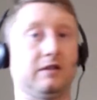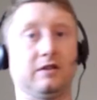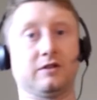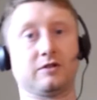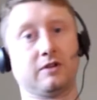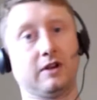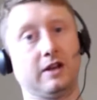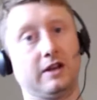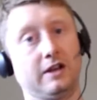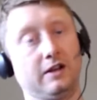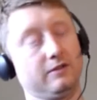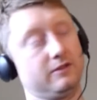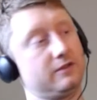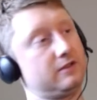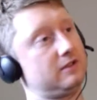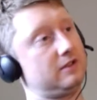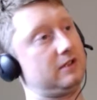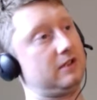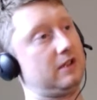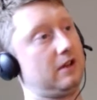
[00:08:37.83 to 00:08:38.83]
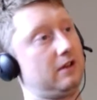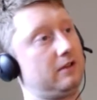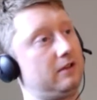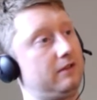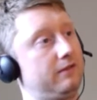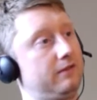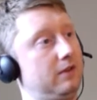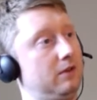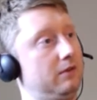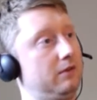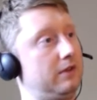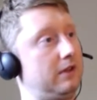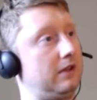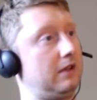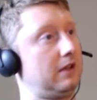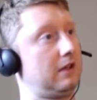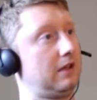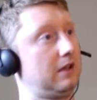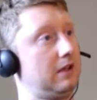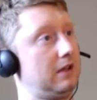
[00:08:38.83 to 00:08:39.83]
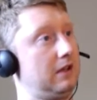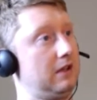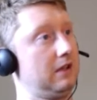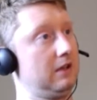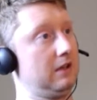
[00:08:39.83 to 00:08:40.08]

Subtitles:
yeah, you can try it out, see how you feel with it.